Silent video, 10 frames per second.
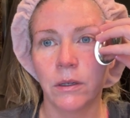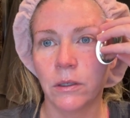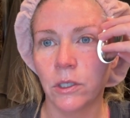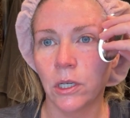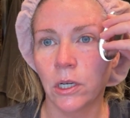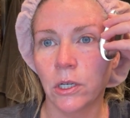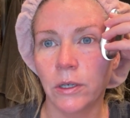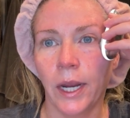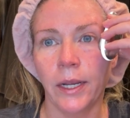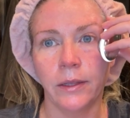to
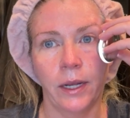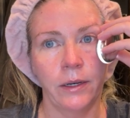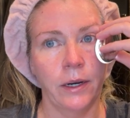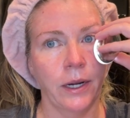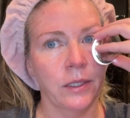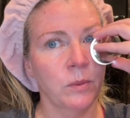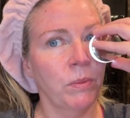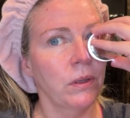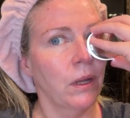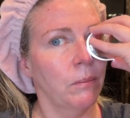create that nice
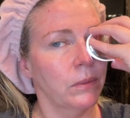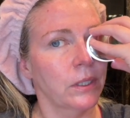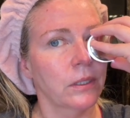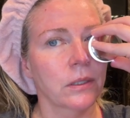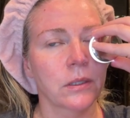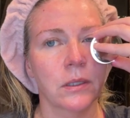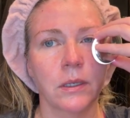plumpness.